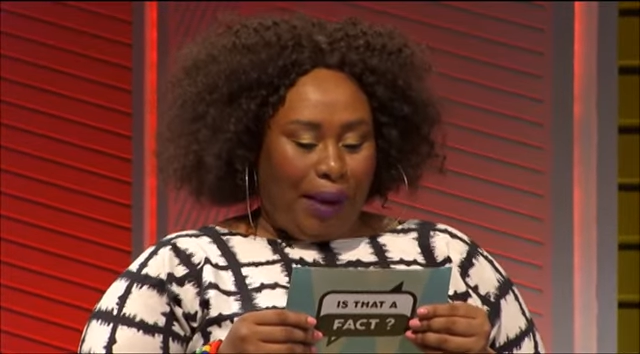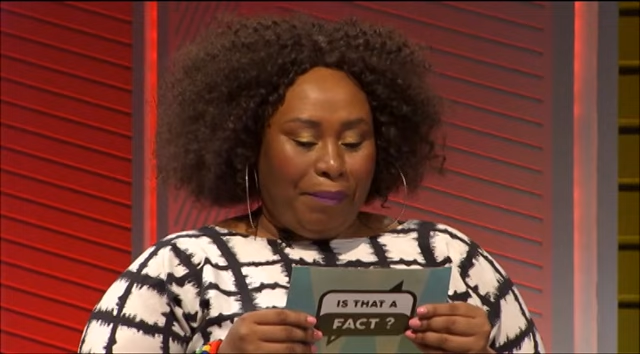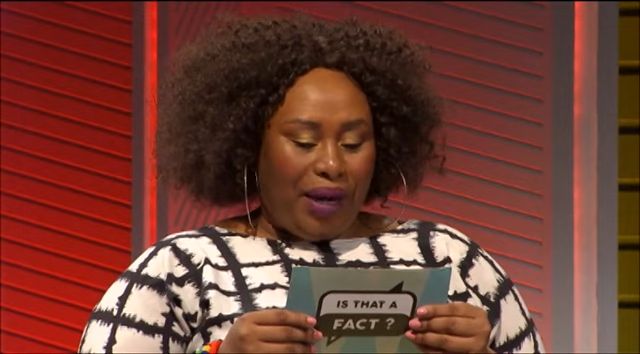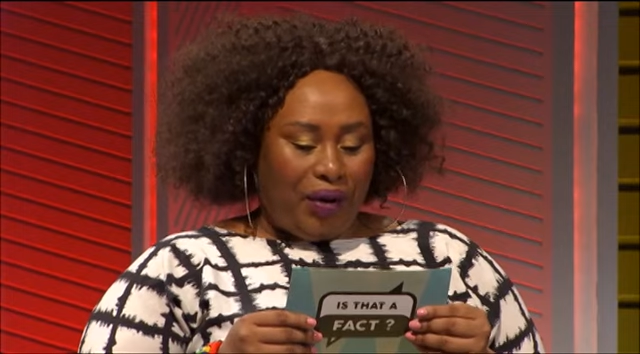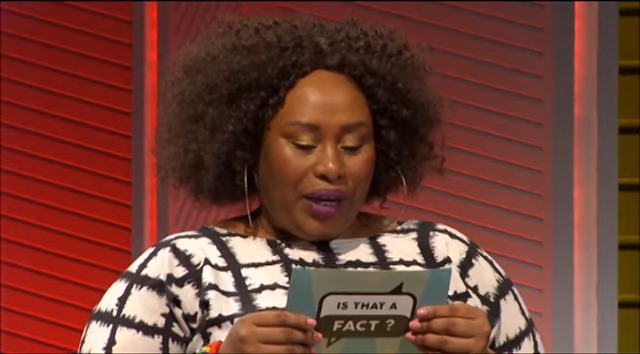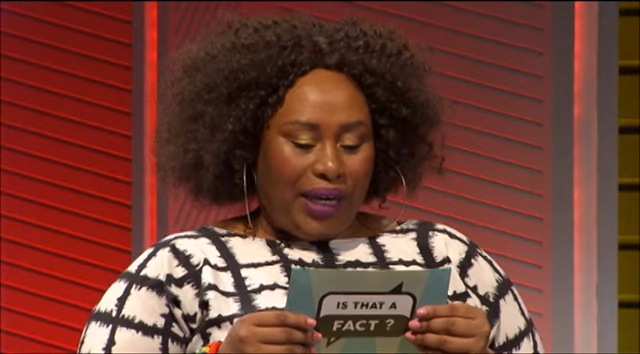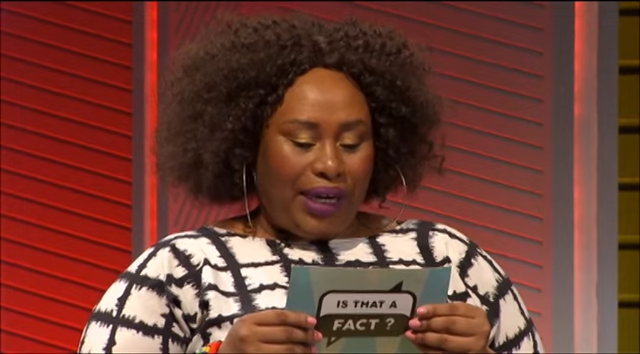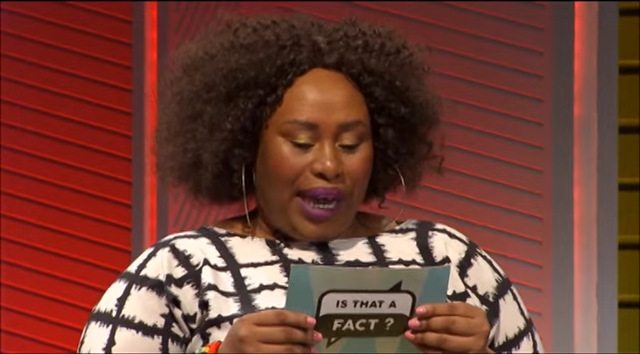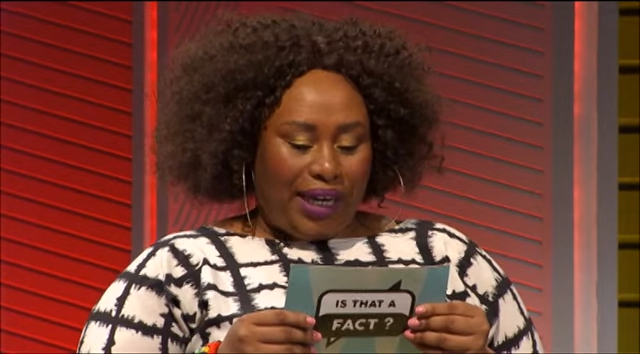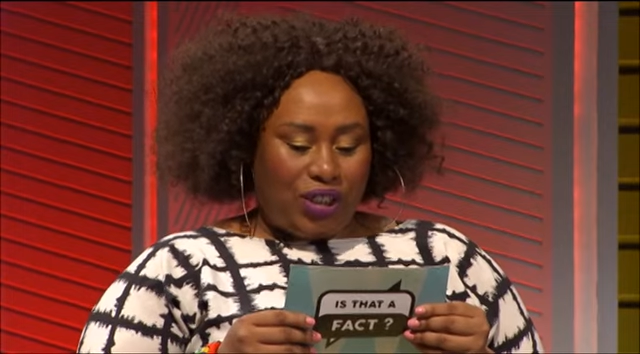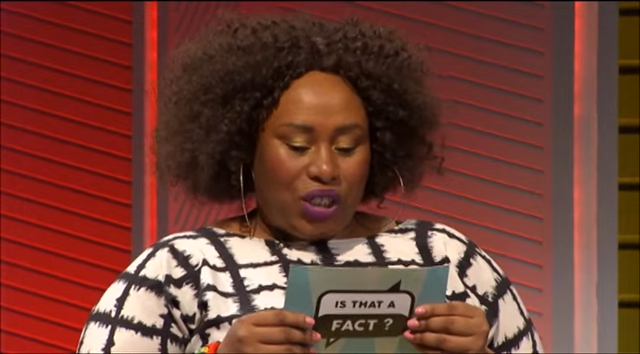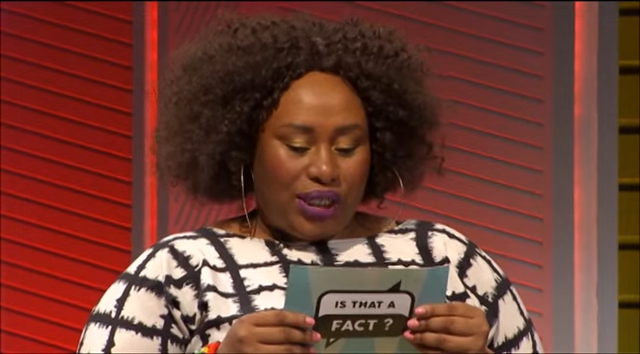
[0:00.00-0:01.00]
American
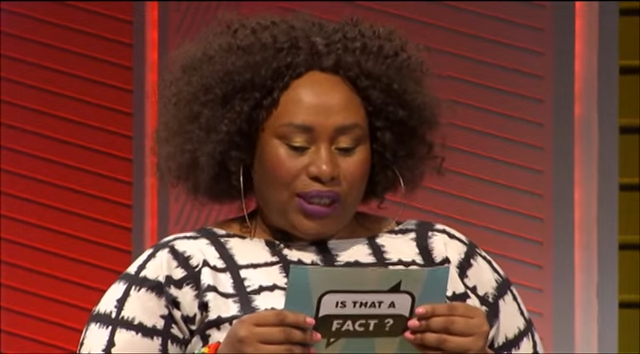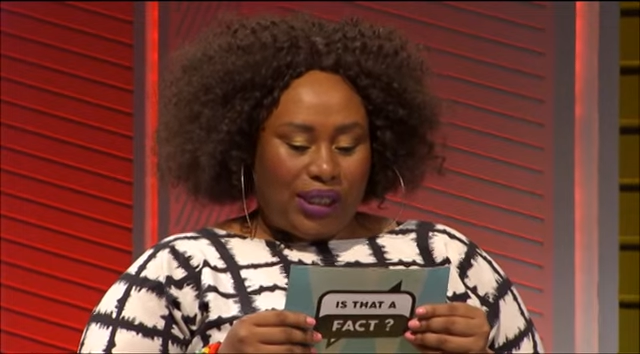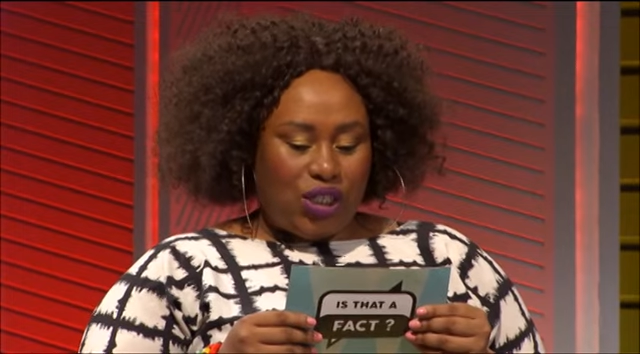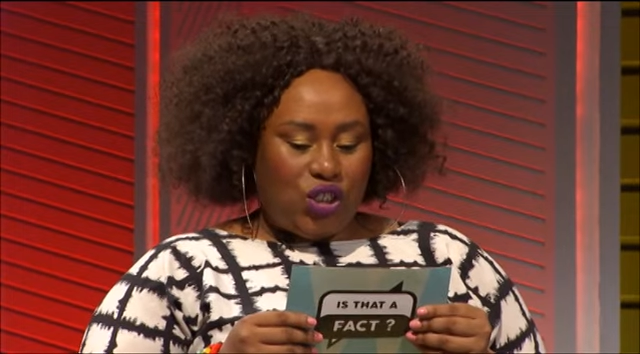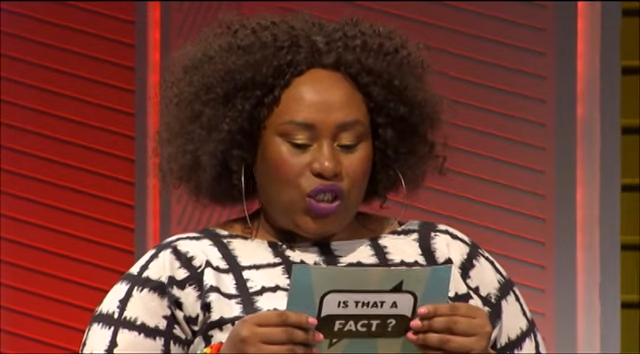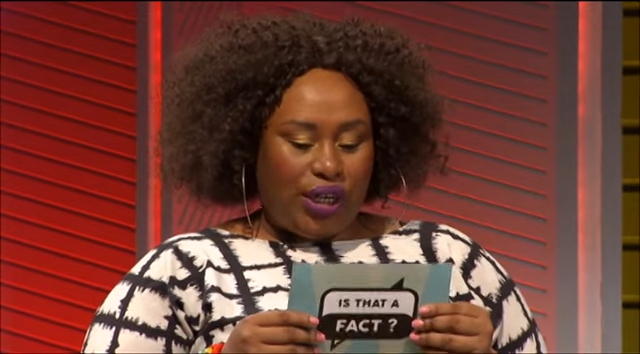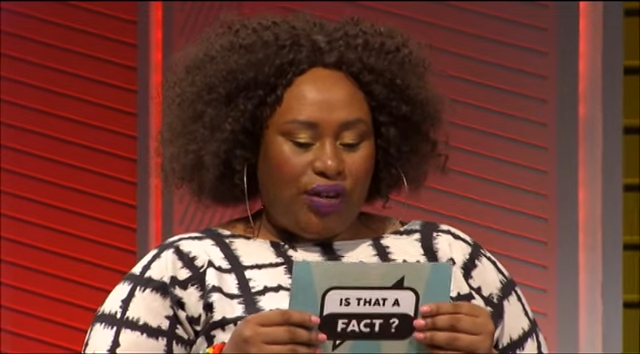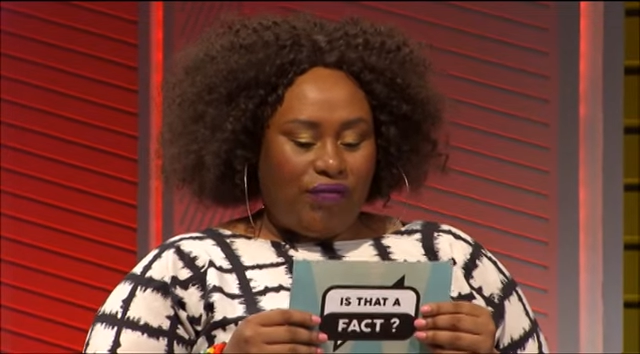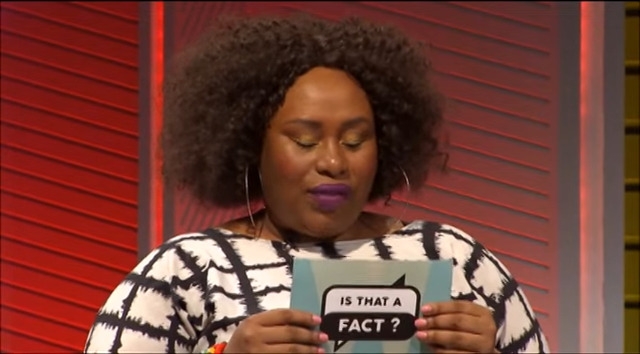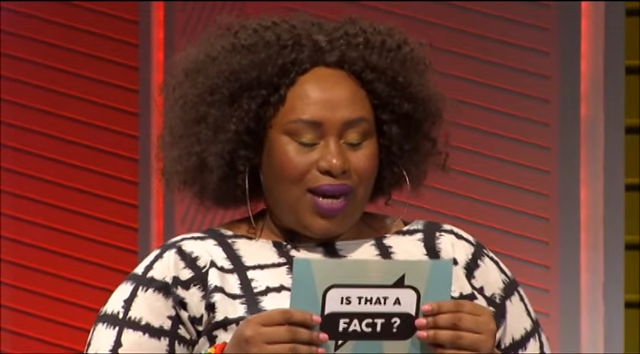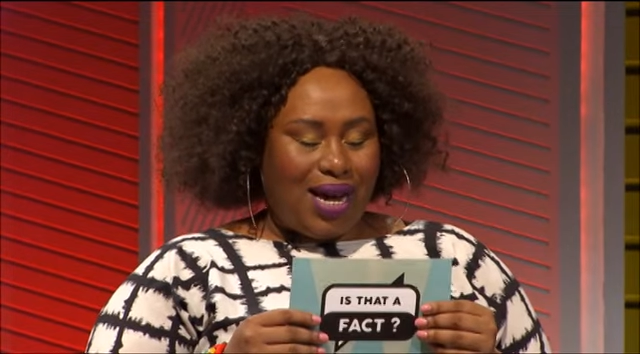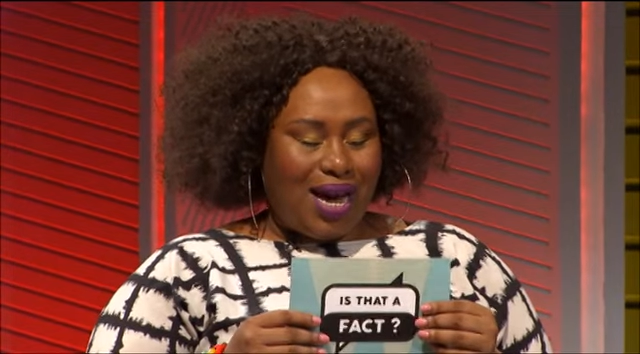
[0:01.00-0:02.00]
actress Jennifer